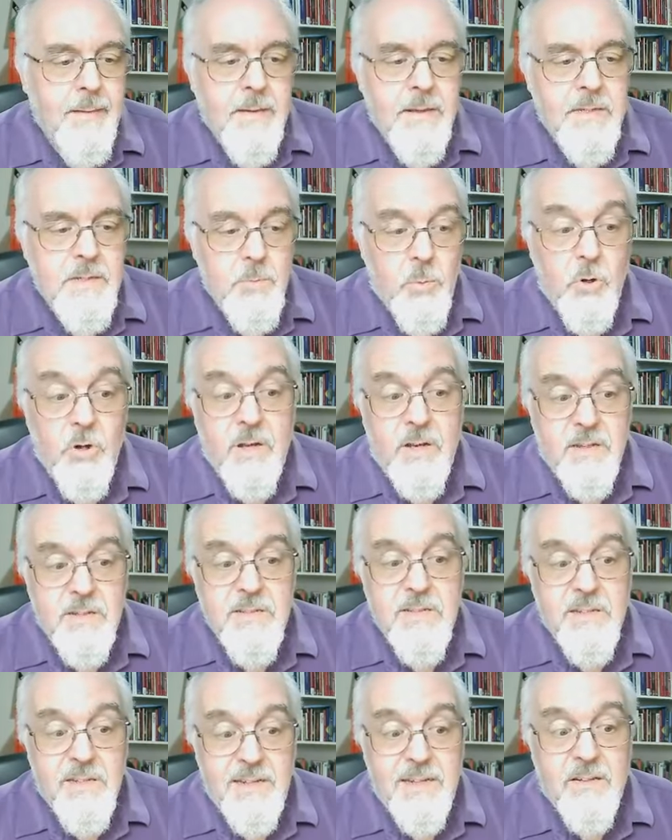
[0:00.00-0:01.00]

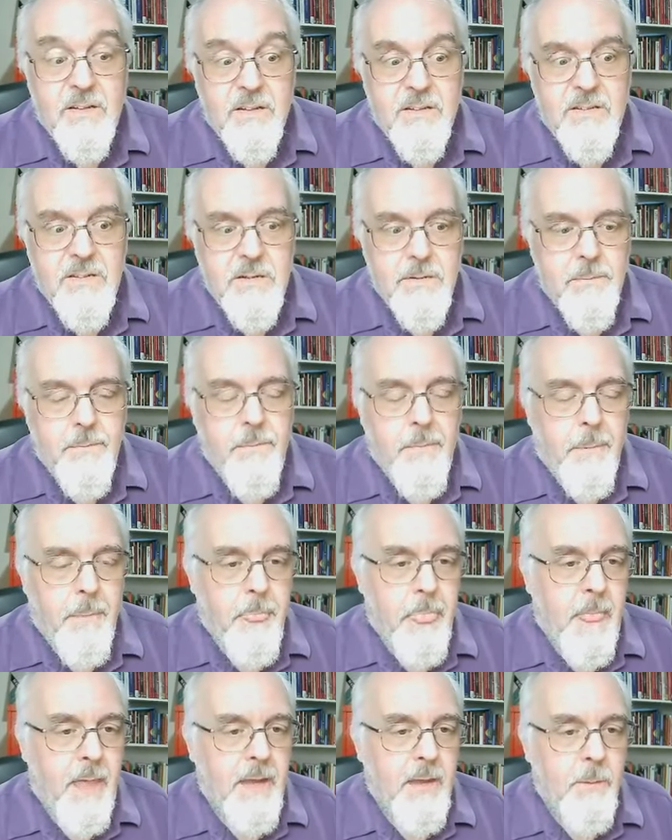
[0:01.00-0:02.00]
Spoilers, he does.
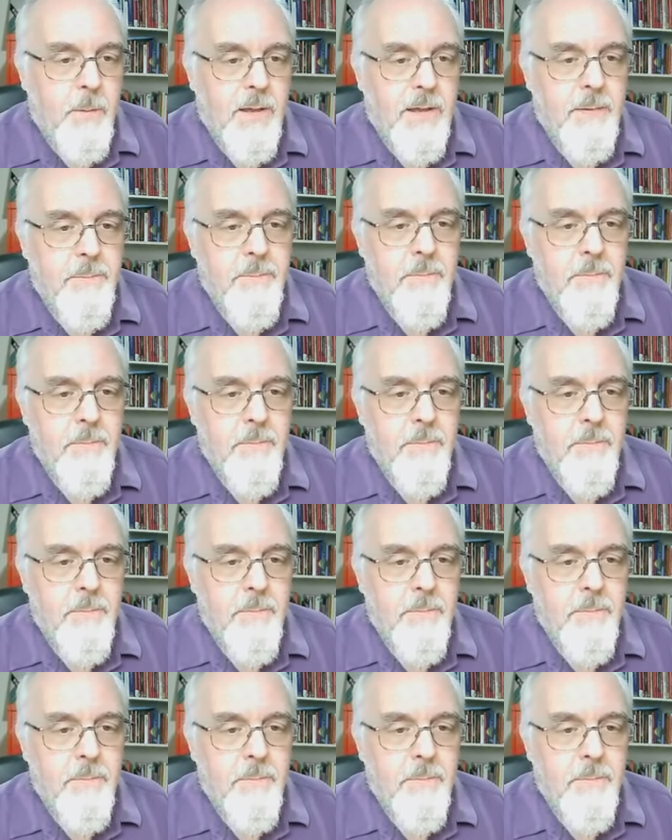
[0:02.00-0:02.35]
Anyway,